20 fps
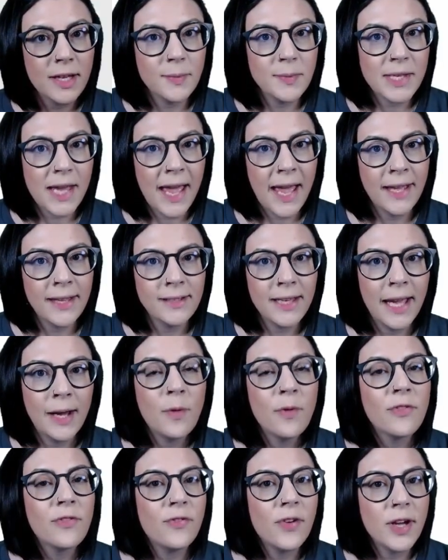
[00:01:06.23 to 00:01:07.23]
to add
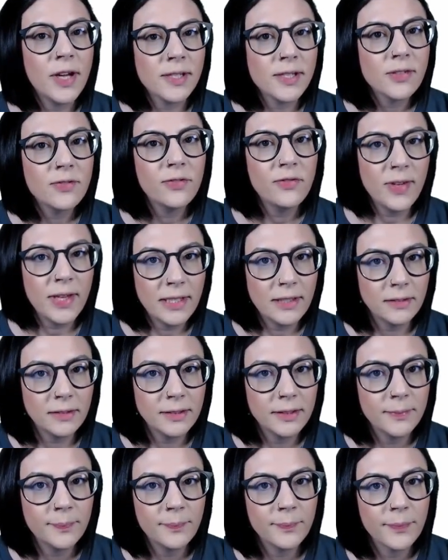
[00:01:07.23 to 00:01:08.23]
our first
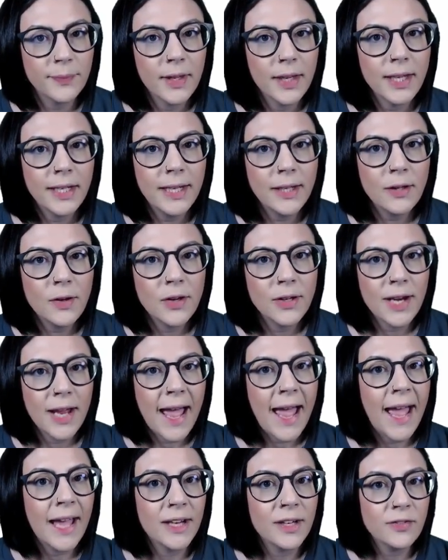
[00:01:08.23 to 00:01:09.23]
field. Click on
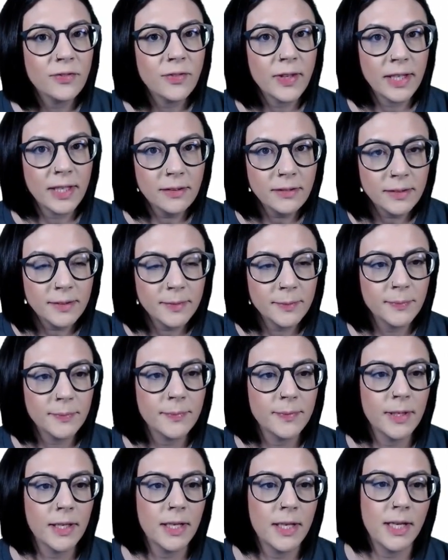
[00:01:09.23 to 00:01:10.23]
Add Field.
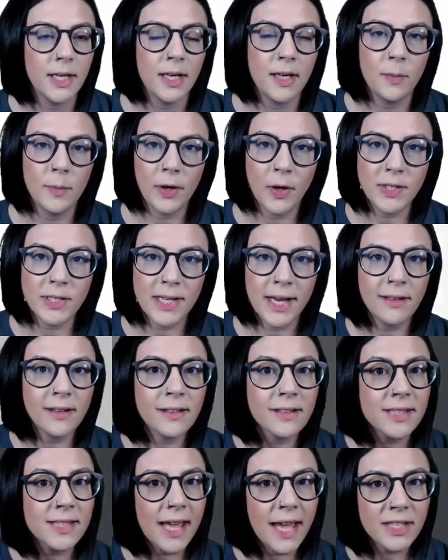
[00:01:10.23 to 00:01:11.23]
We're going to add
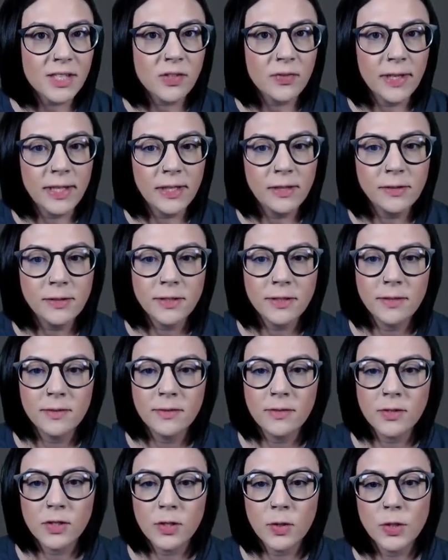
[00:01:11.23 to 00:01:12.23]
our text field,
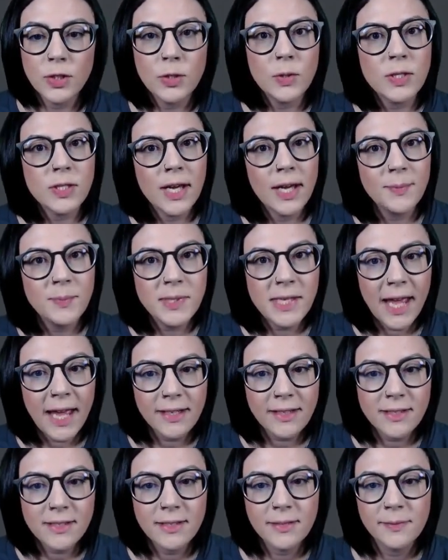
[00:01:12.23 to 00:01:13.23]
so choose Type
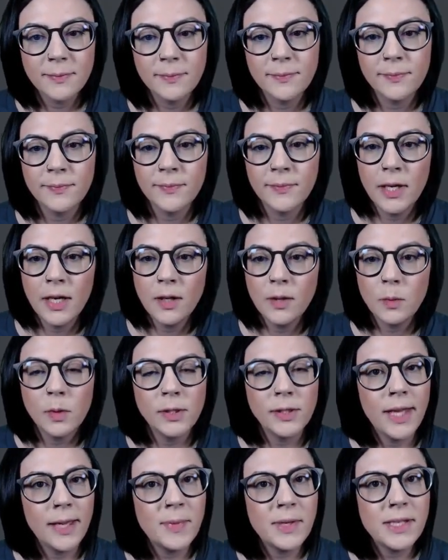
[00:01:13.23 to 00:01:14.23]
Text.
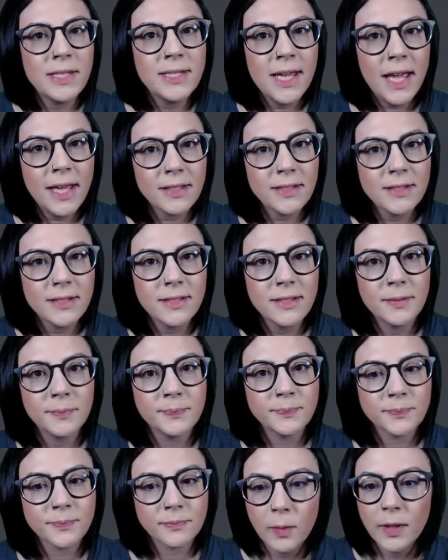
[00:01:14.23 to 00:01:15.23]
We'll name it Text.
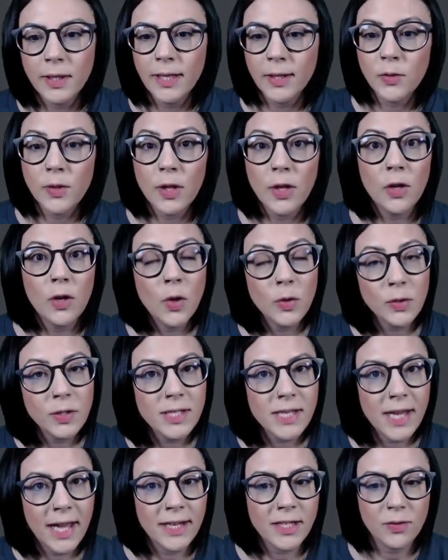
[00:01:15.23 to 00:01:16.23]
Click on the long
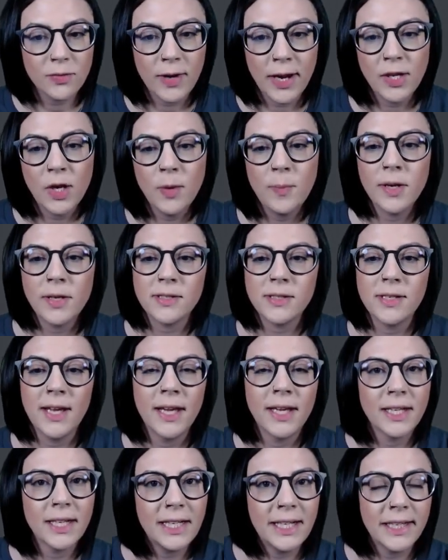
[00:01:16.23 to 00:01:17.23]
text radio button
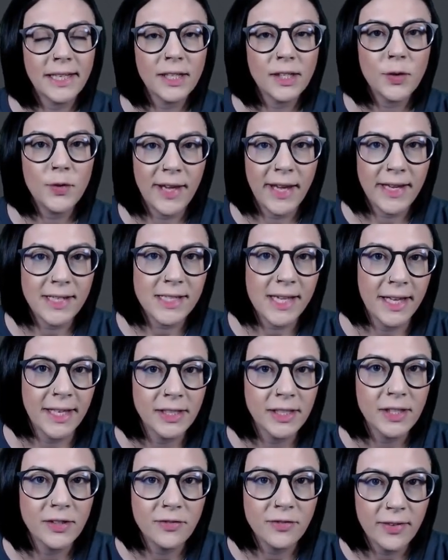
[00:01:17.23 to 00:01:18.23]
and click Create
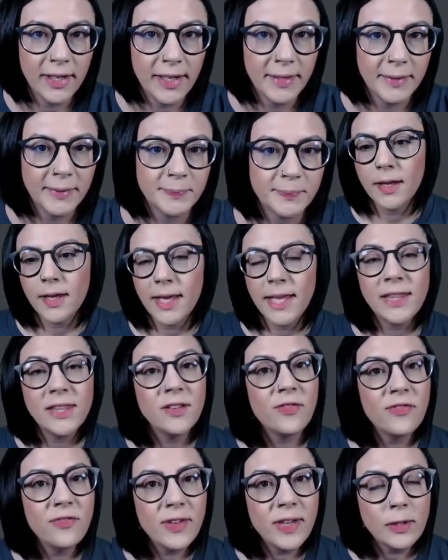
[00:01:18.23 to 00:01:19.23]
and Configure. In the
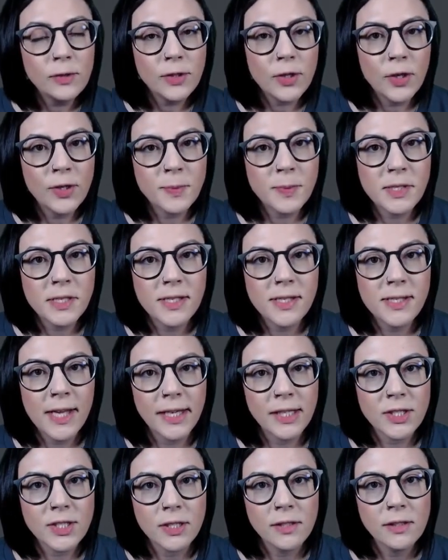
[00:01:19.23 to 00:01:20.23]
Field Options
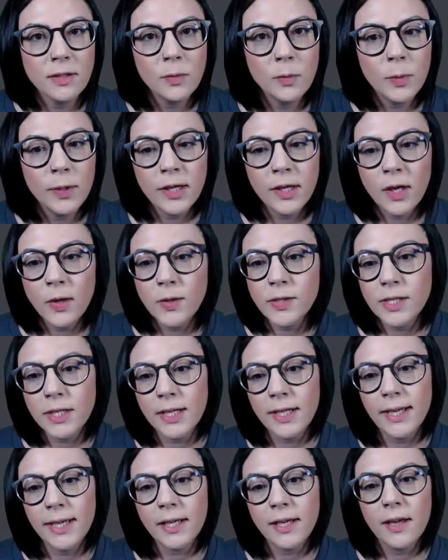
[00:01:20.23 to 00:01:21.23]
section, we're going to
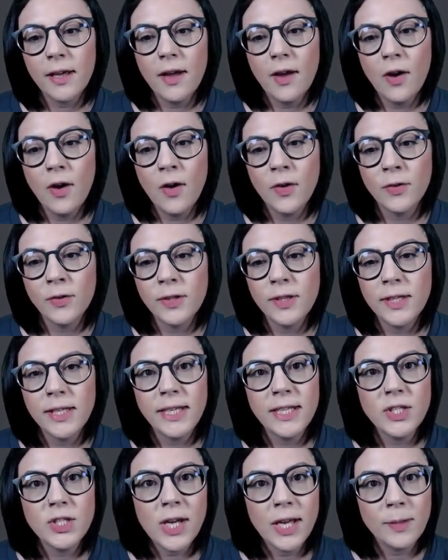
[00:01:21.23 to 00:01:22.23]
click on
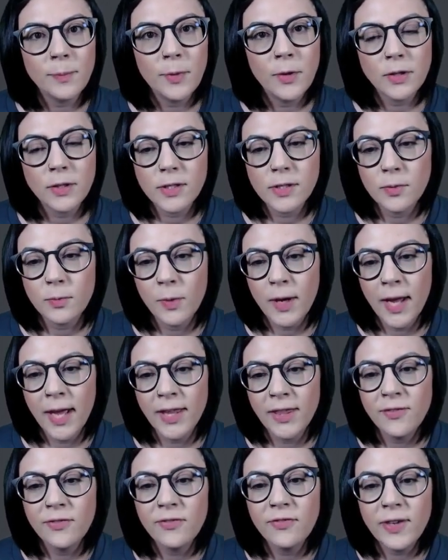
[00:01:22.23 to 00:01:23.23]
the checkbox
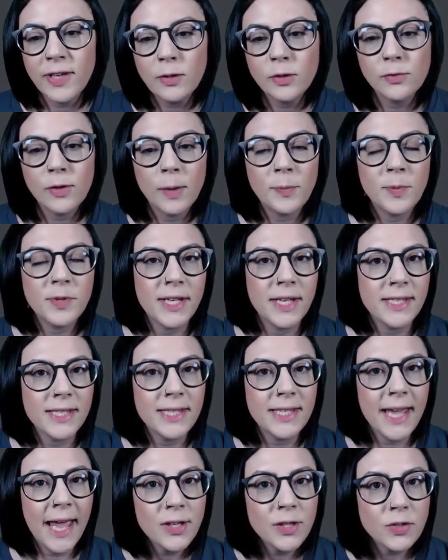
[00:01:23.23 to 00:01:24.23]
where the field represents
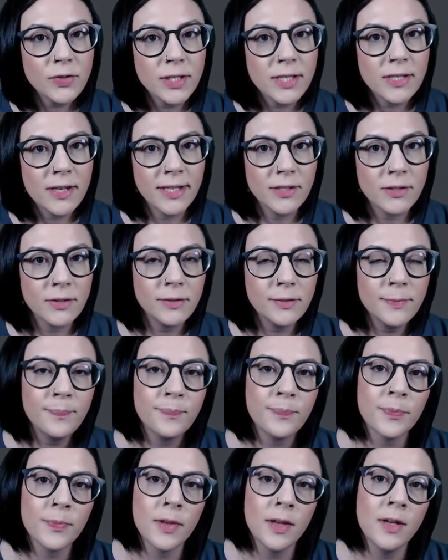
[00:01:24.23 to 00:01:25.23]
the entry title.
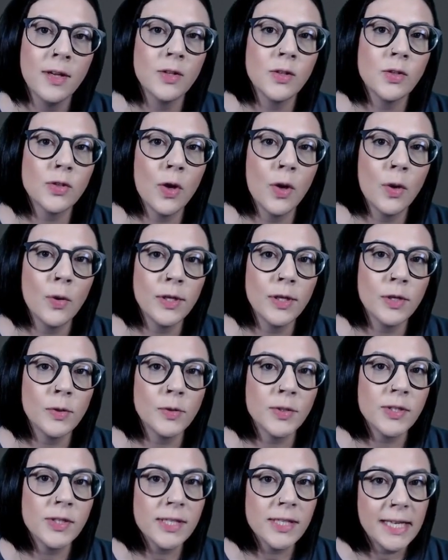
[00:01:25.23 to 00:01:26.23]
So you'll
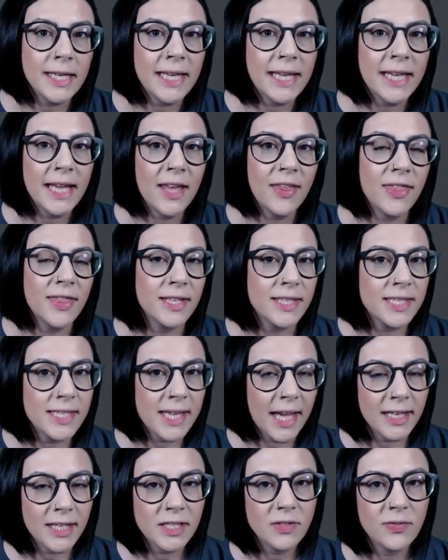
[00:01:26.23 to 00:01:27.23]
see the
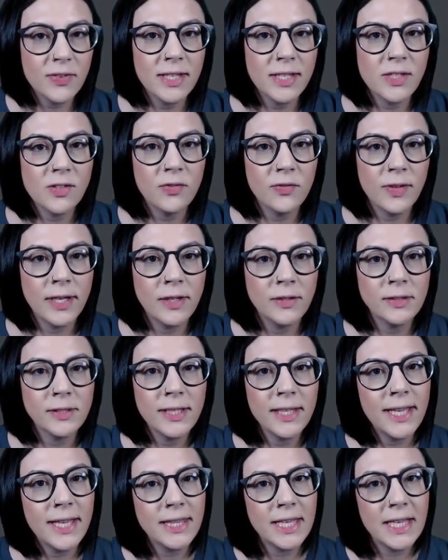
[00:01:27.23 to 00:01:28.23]
text for this field
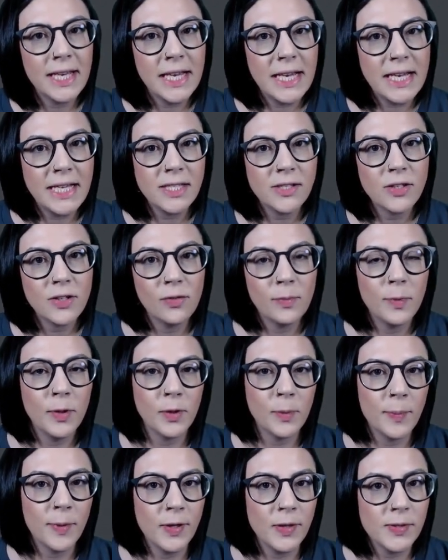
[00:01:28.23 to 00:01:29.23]
in the list of
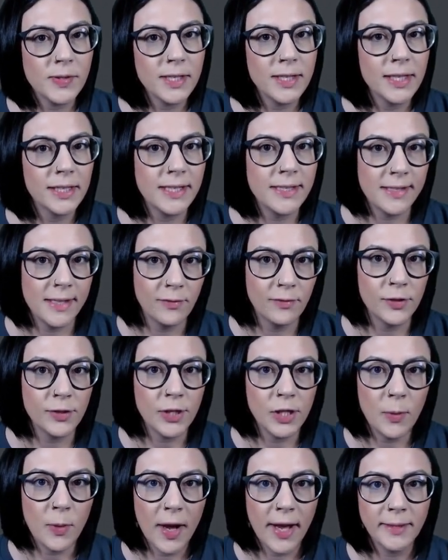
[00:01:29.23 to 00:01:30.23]
blog posts in the Contentful
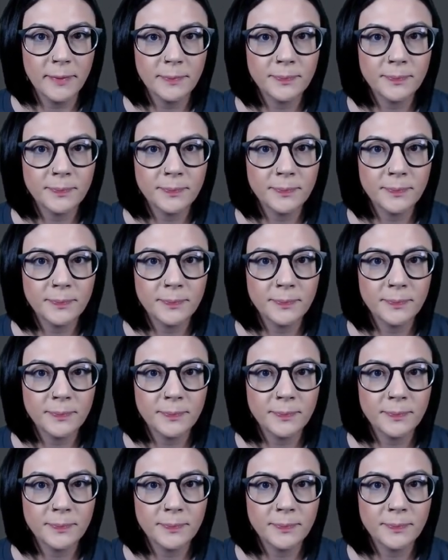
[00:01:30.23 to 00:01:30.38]
UI.